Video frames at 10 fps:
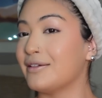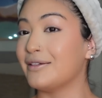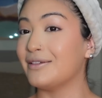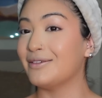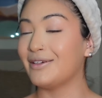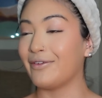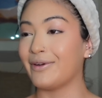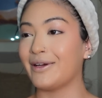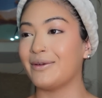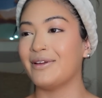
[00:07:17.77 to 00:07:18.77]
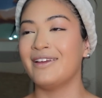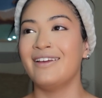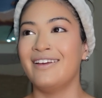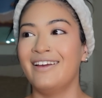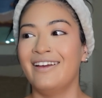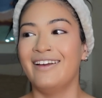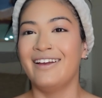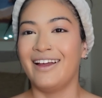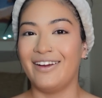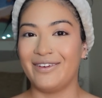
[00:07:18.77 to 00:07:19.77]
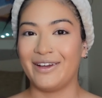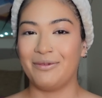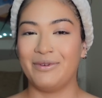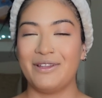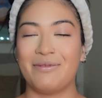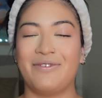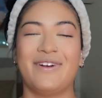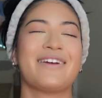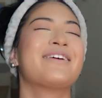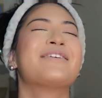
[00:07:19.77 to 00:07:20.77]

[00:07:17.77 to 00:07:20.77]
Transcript: Oh, I forgot to breathe before.